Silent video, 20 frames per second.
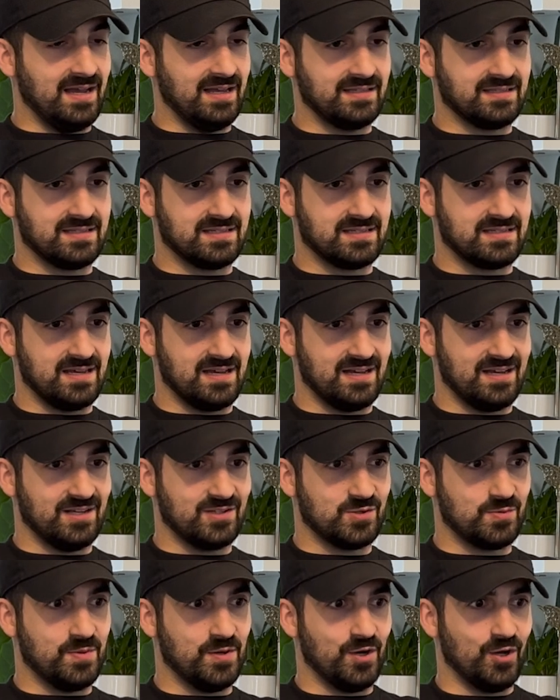
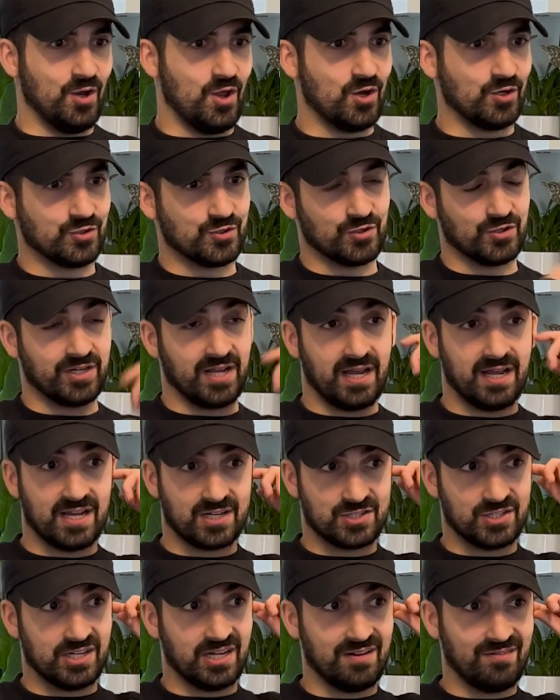it's been a long journey. I
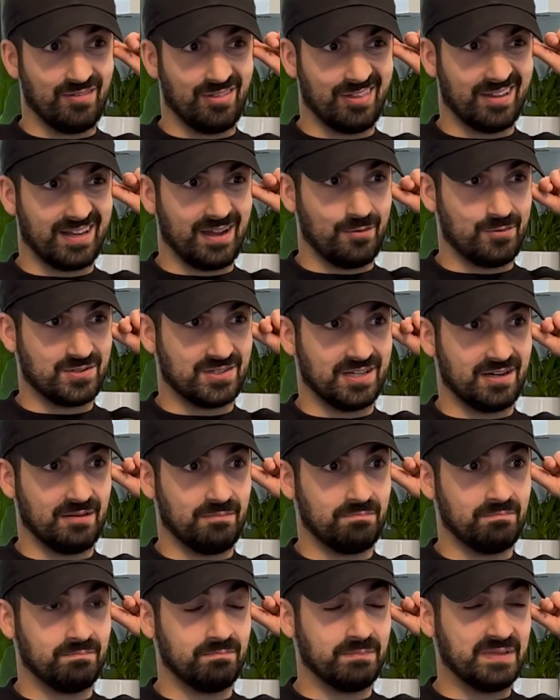actually didn't even think I was going to
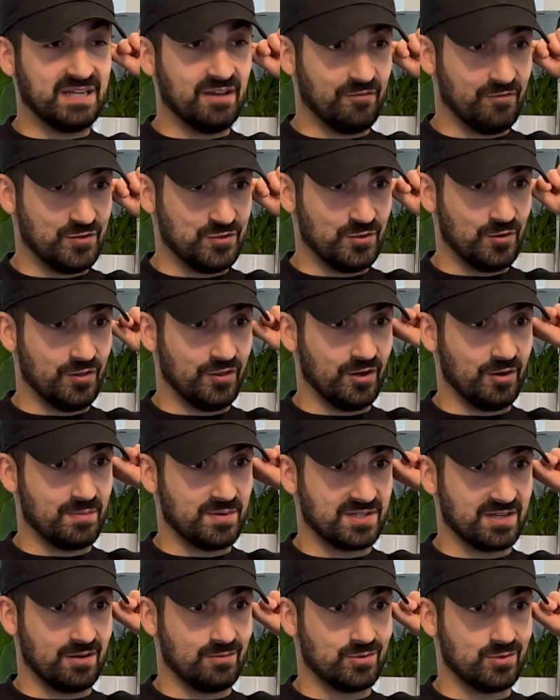be a
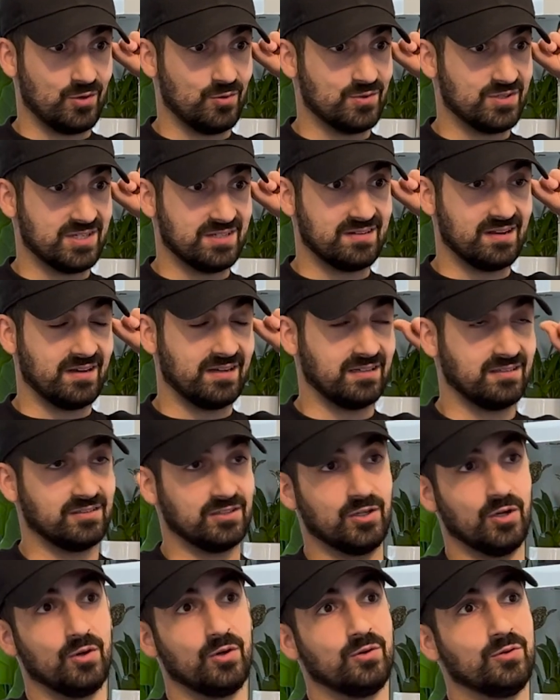physiotherapist. I was always intending to
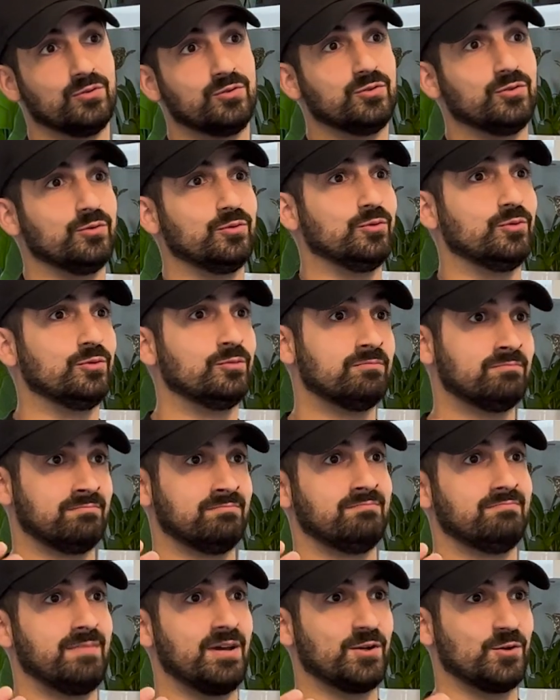go to
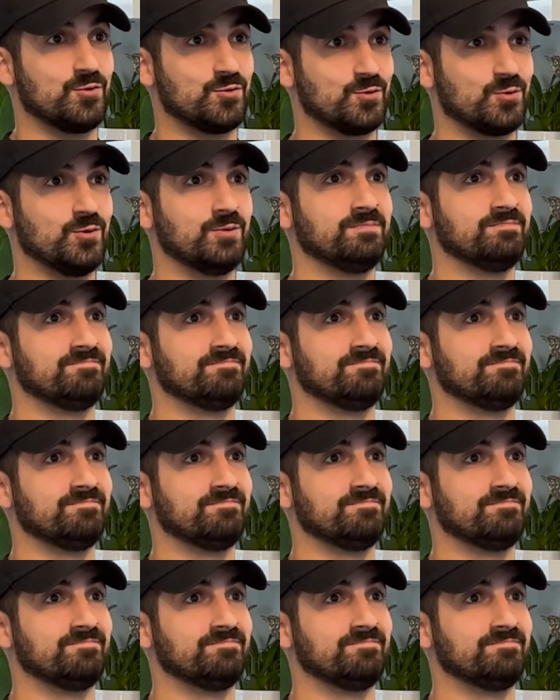medical school.